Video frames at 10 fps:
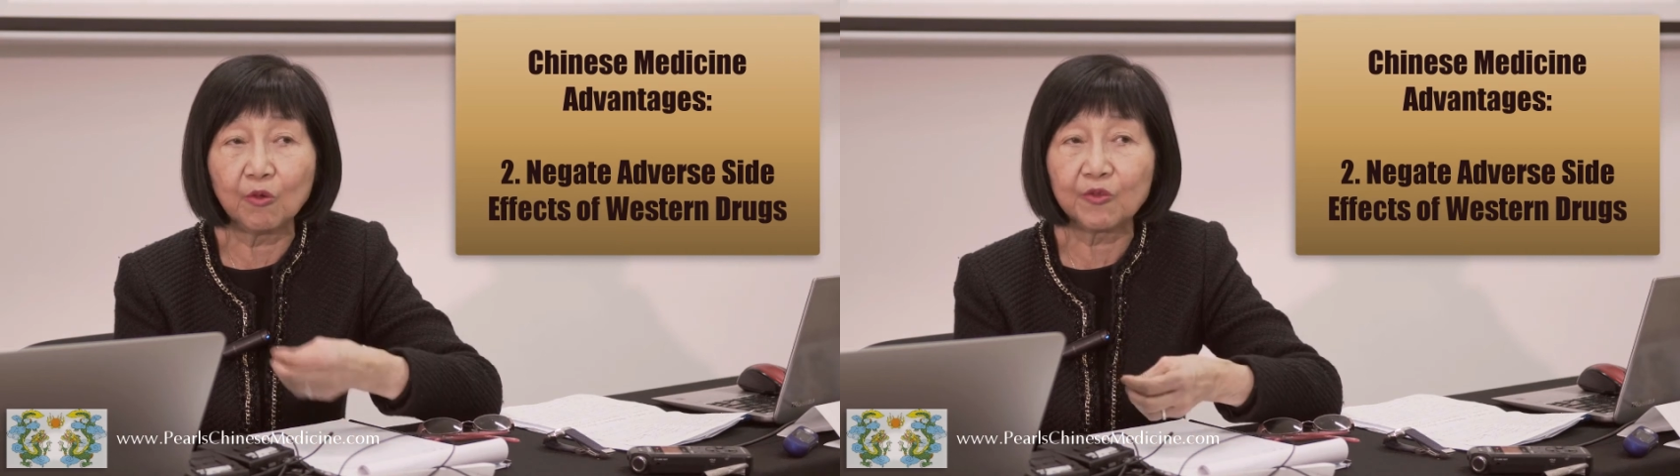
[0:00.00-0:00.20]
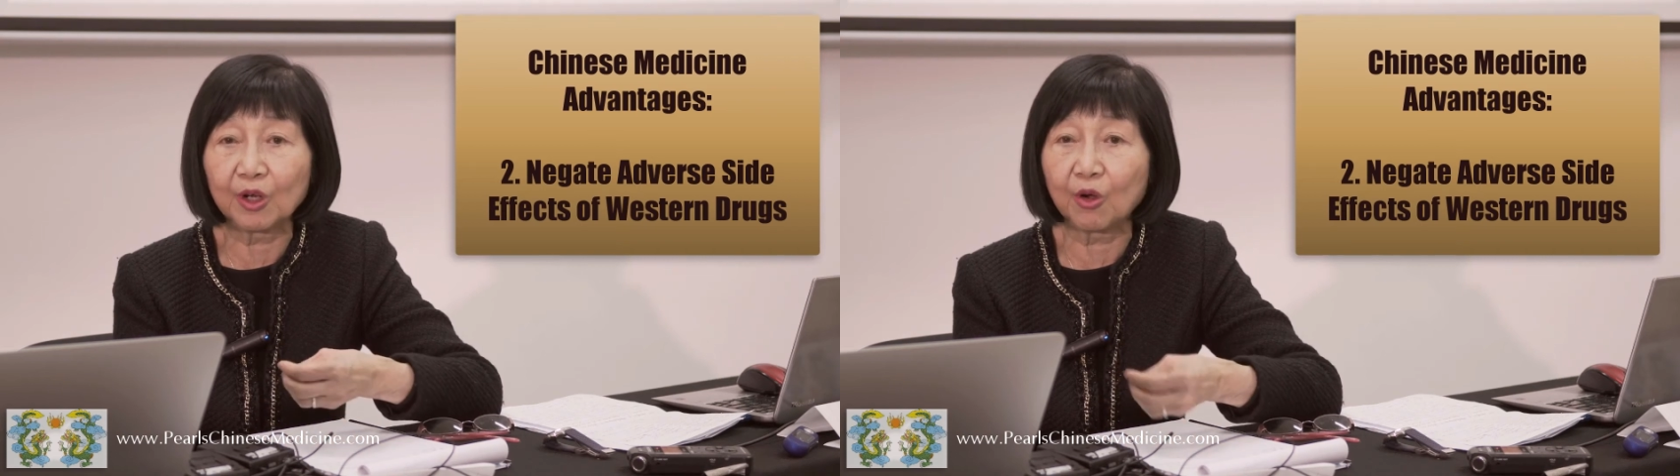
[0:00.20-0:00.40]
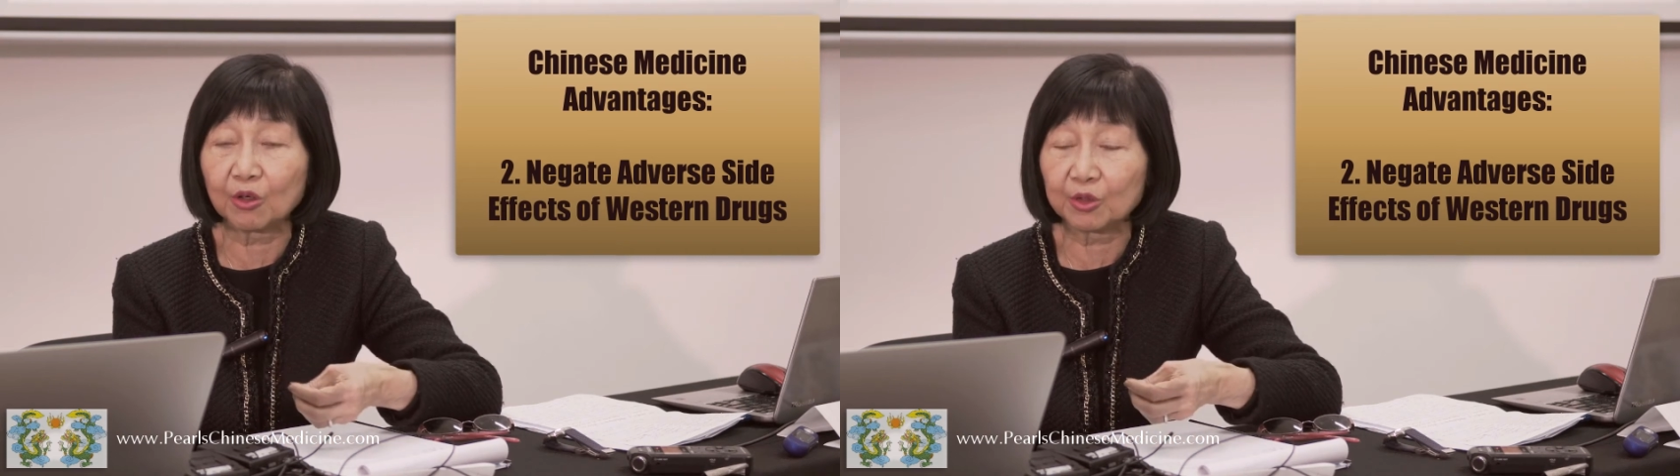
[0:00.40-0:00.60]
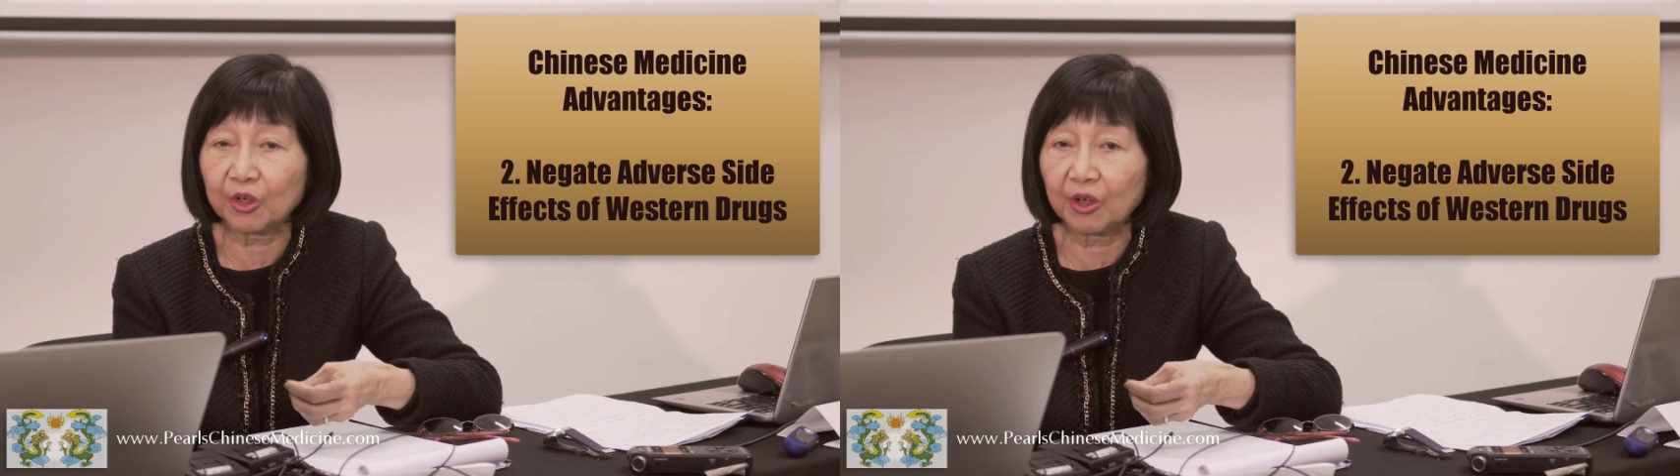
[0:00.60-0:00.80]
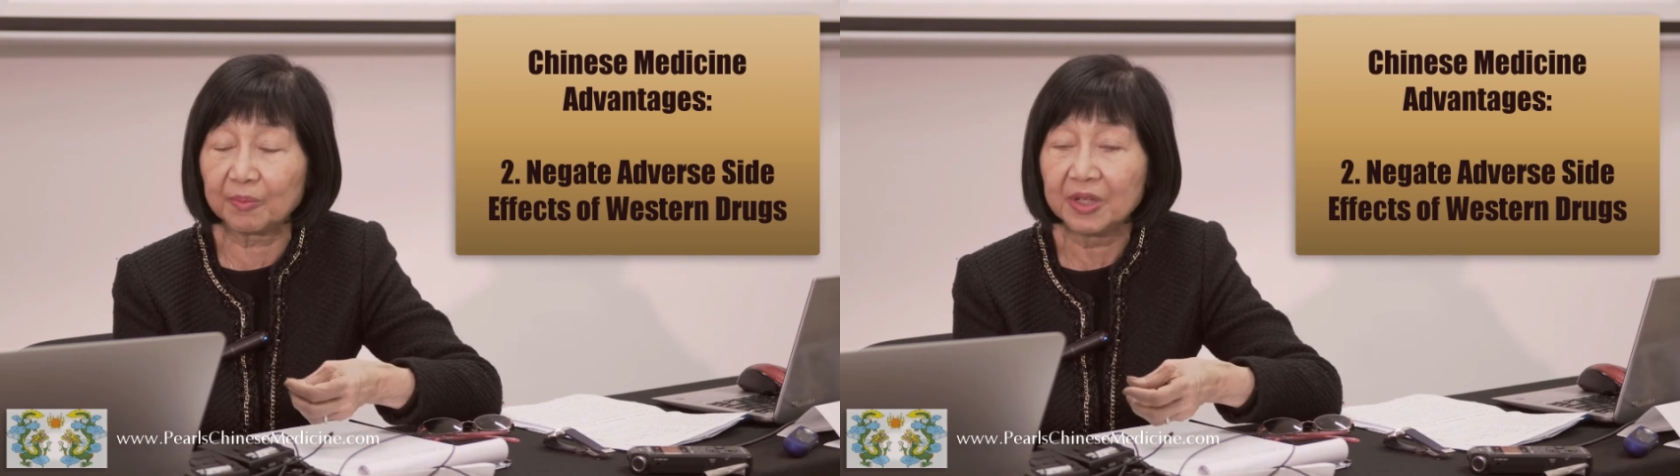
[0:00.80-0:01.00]
over long
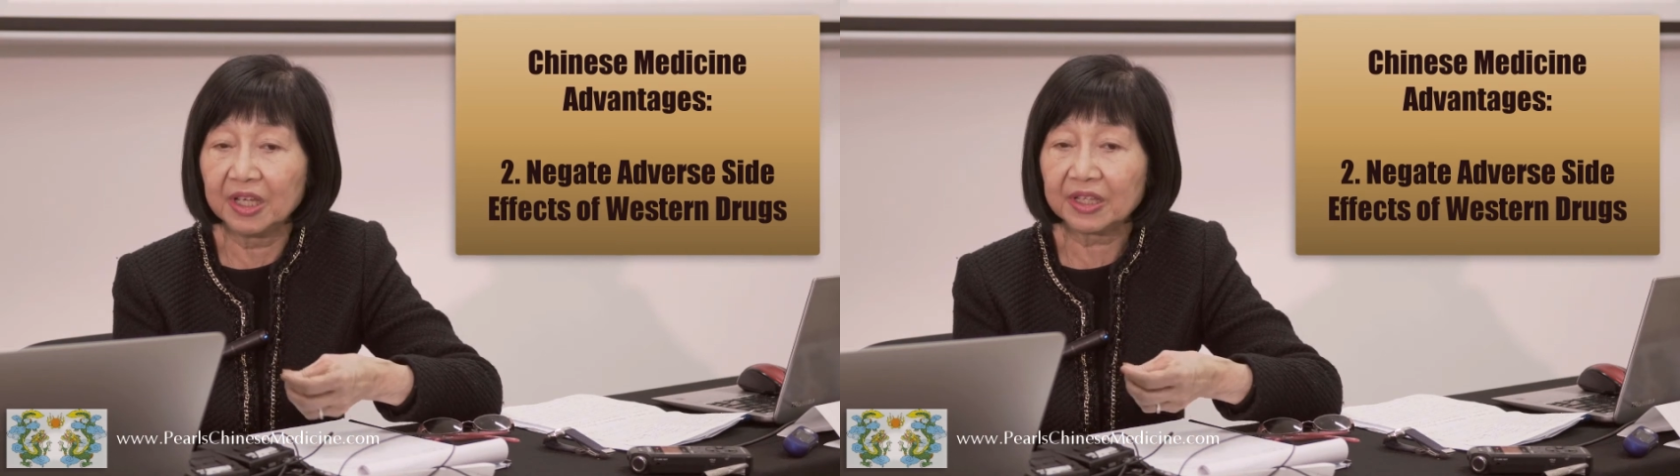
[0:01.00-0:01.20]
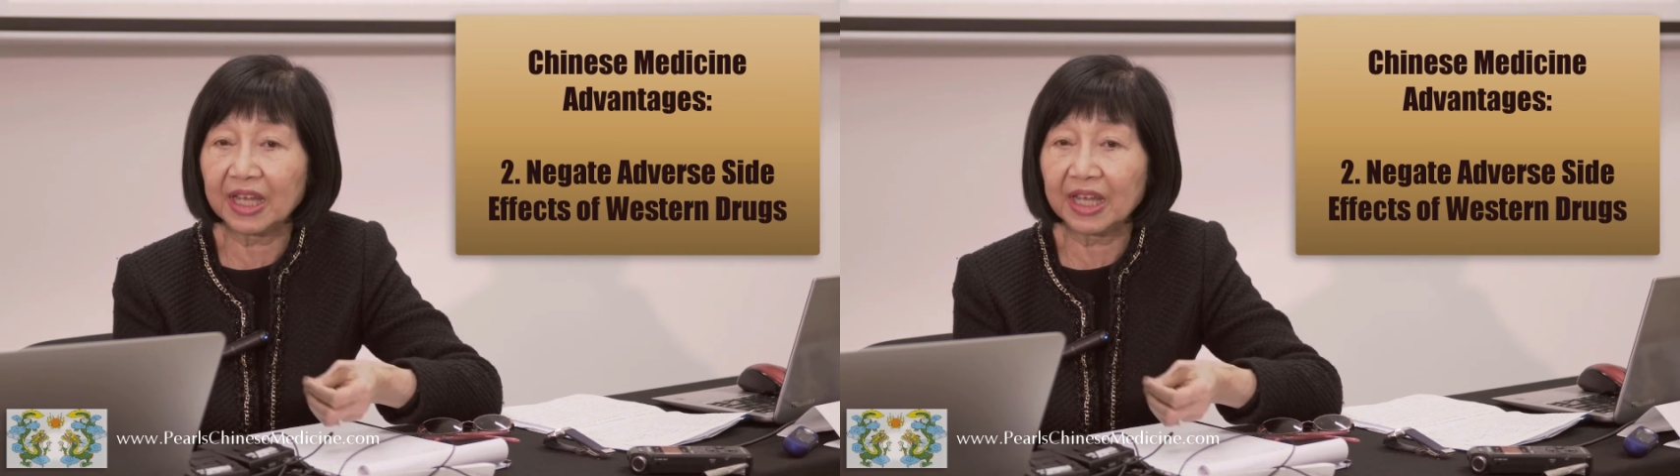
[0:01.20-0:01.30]
term,